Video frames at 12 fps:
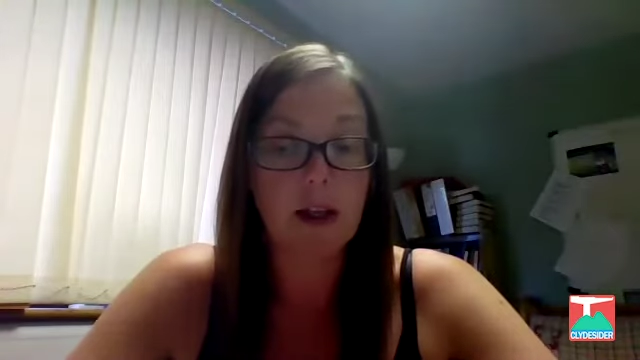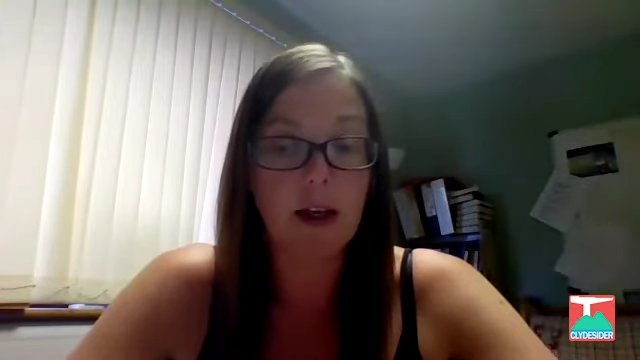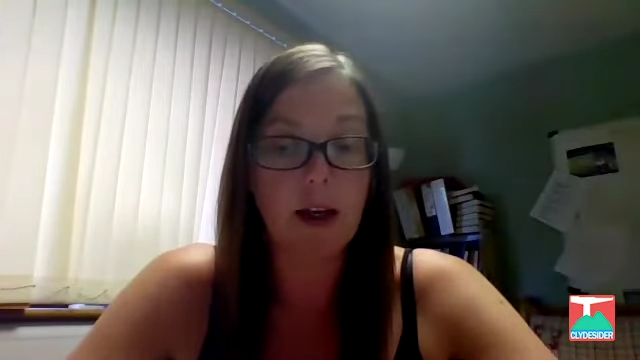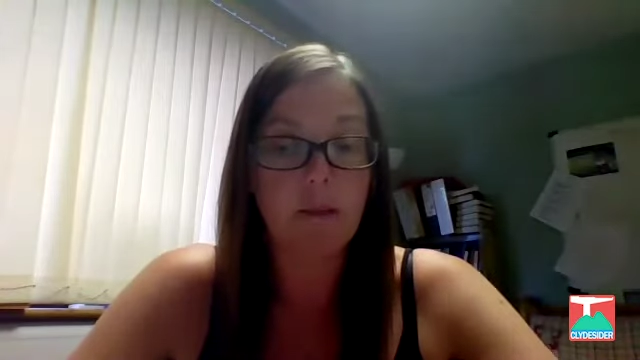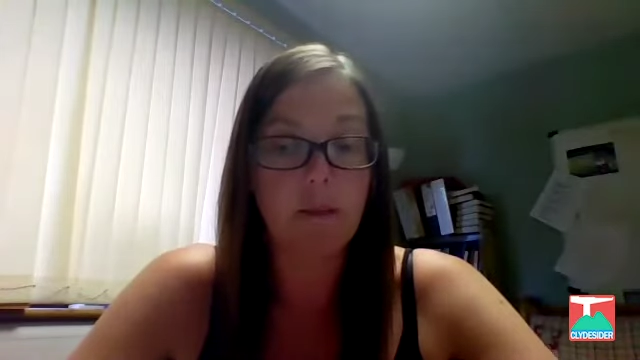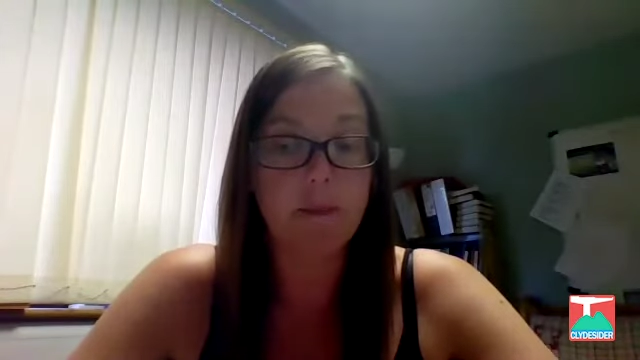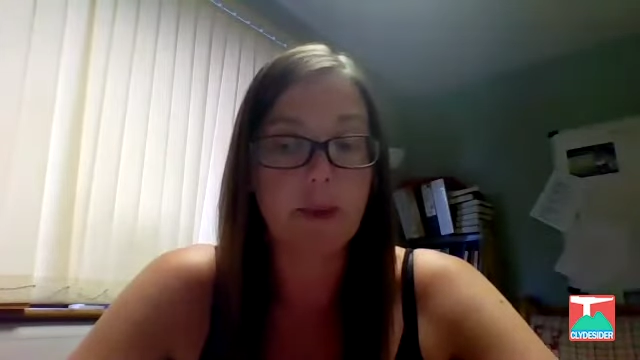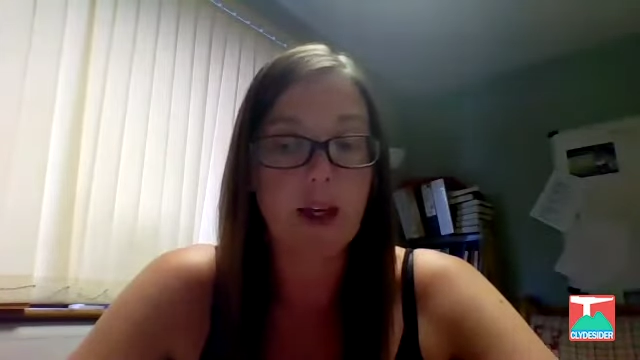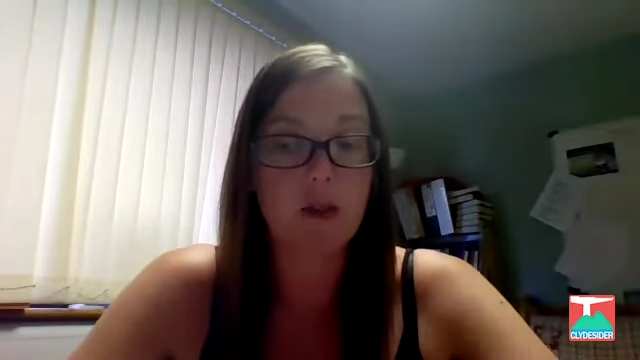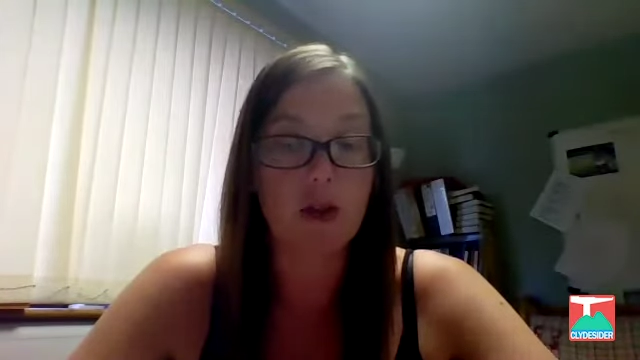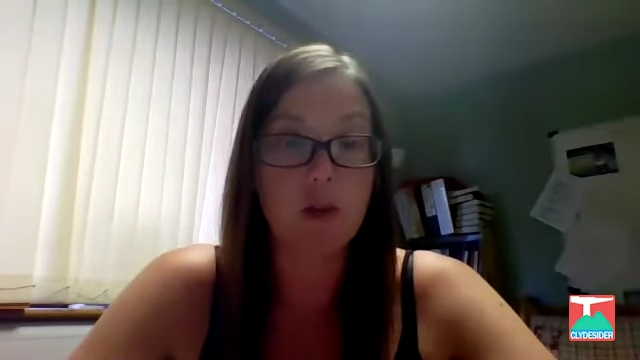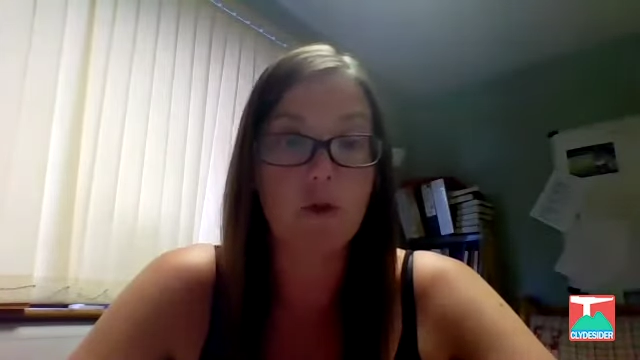um,
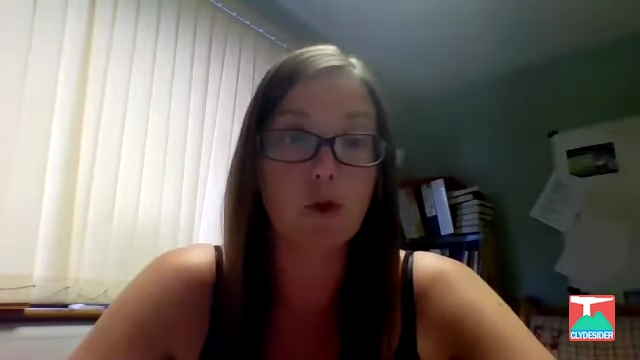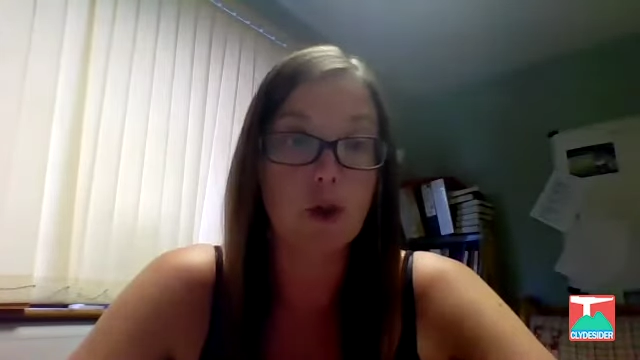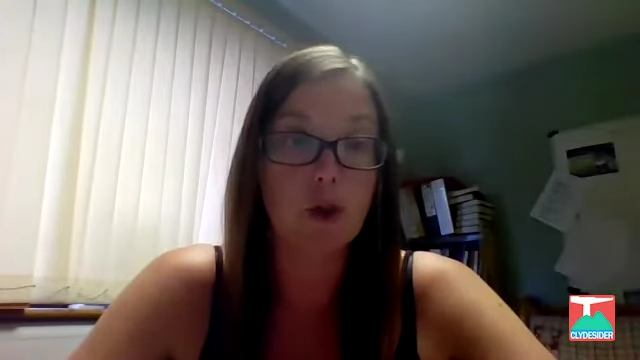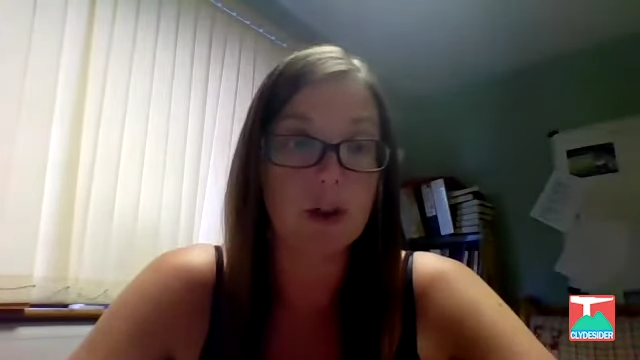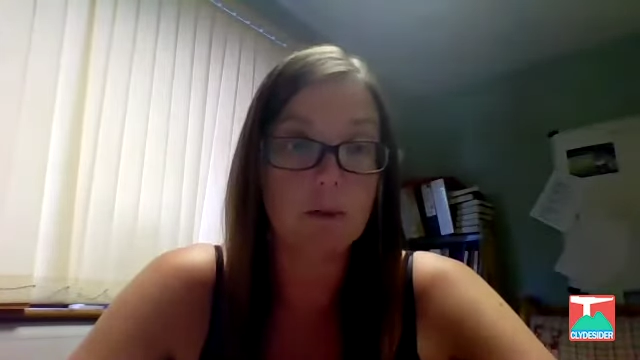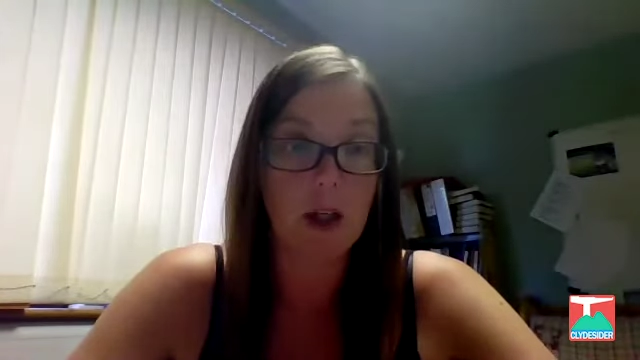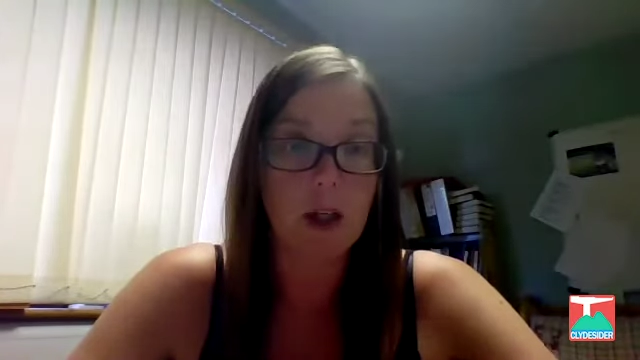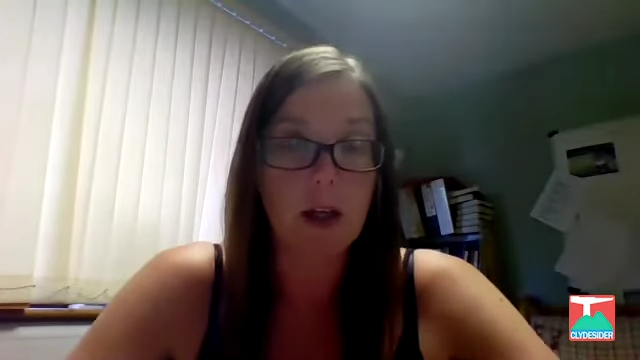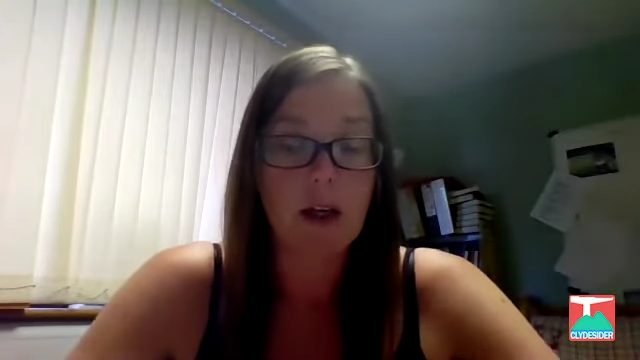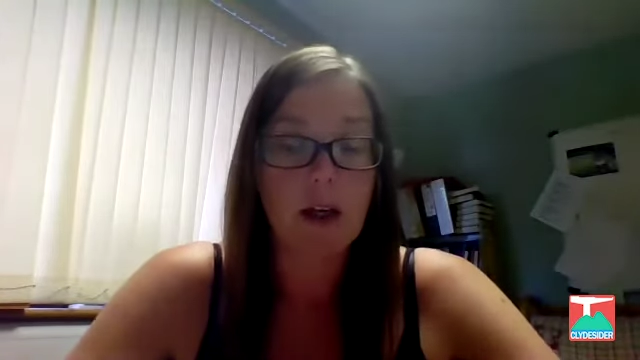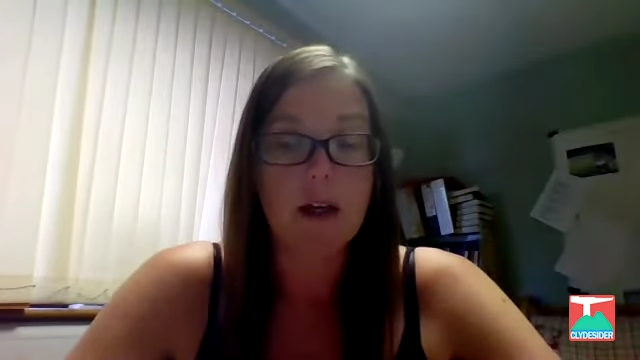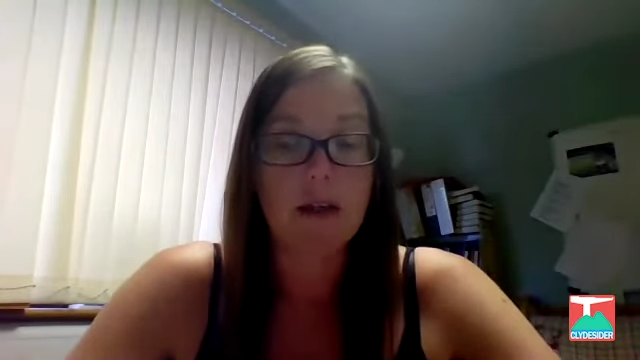and just phoning them
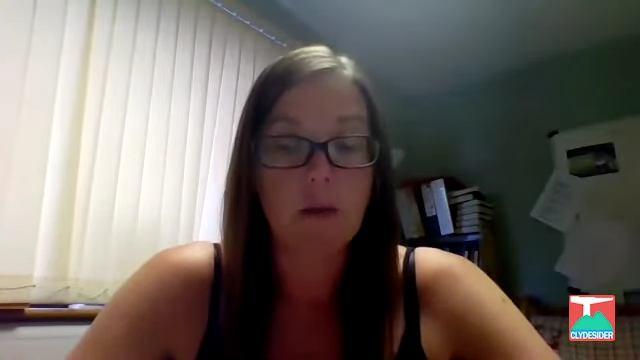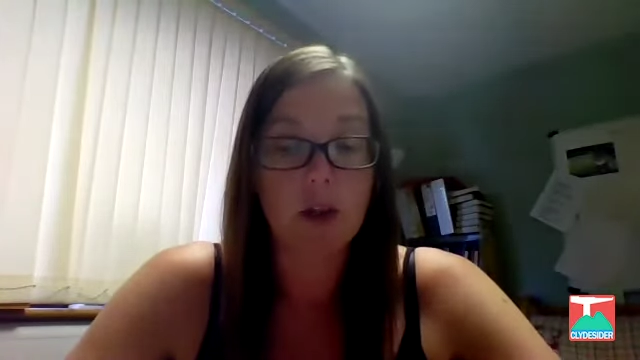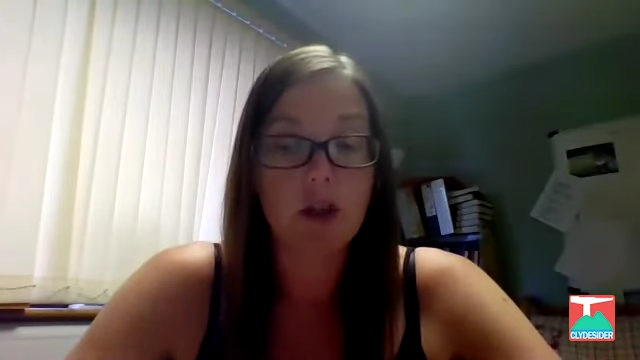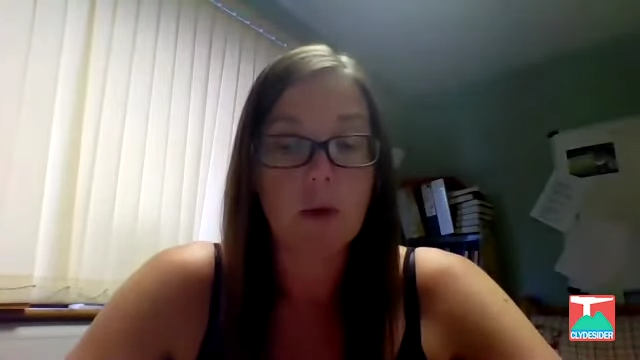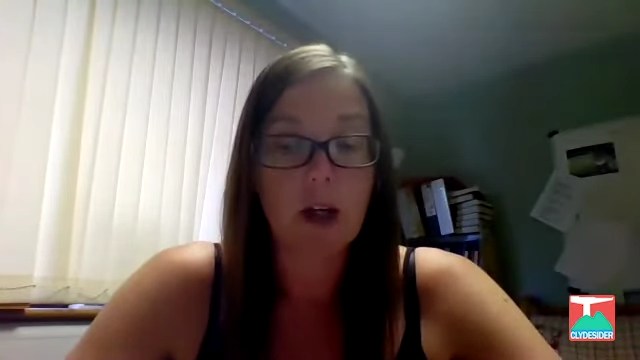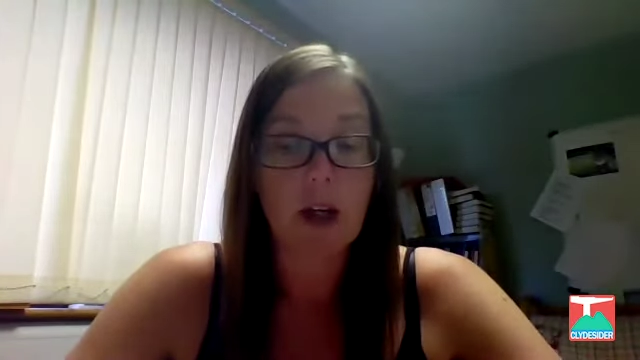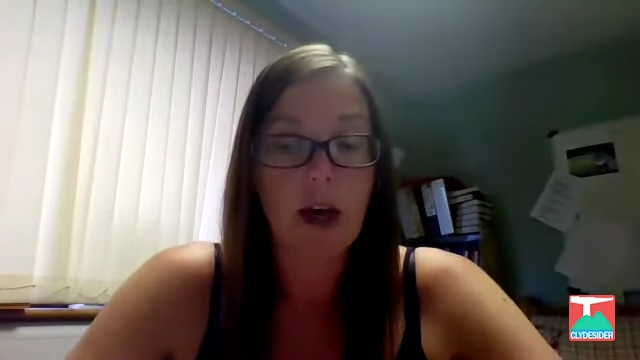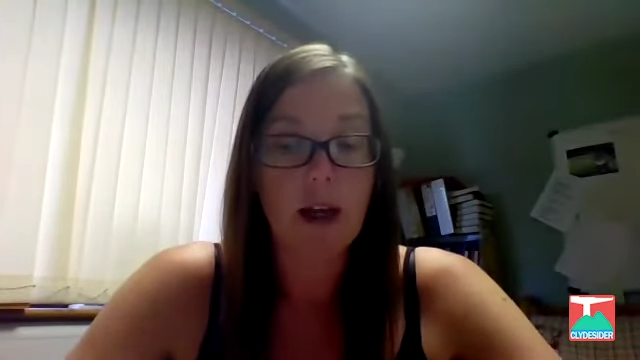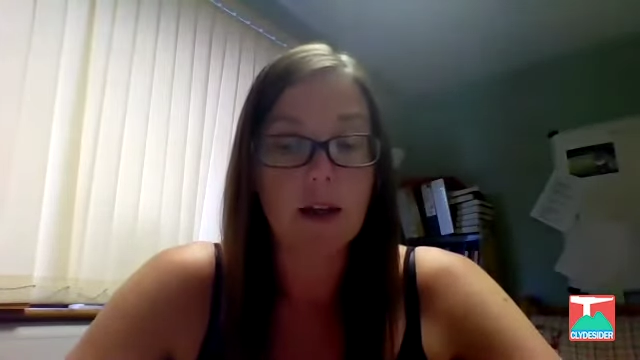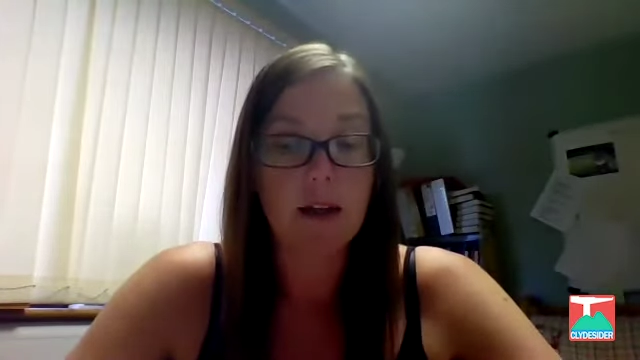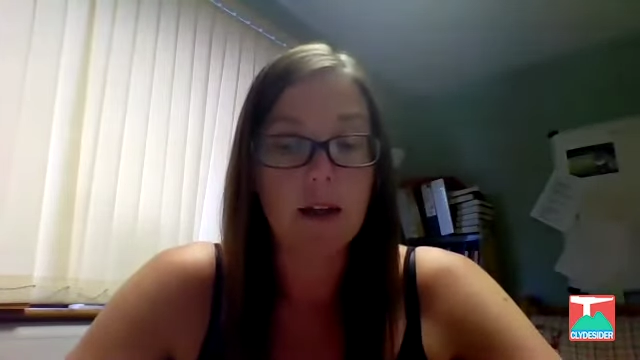as much as we can.